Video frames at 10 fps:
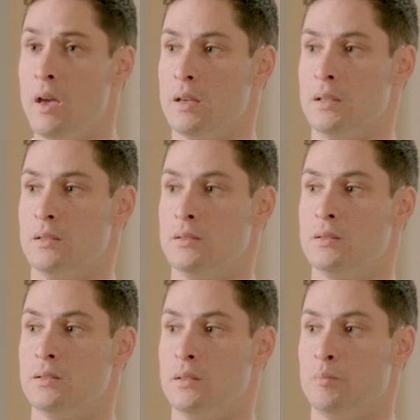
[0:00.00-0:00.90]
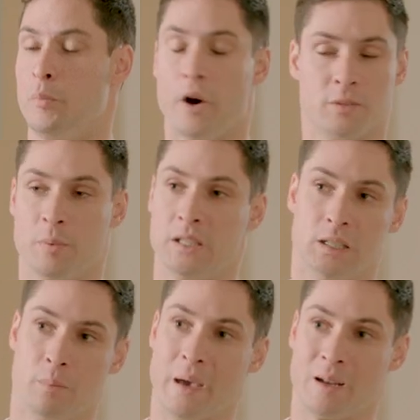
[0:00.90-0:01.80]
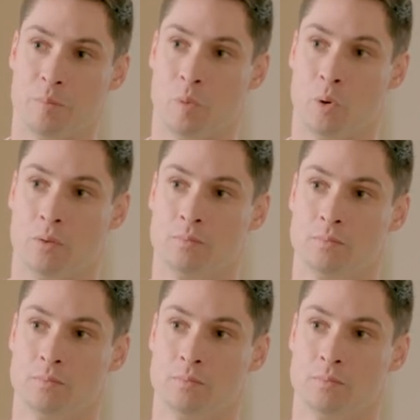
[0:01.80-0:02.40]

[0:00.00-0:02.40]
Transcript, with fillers: is by speaking about it more,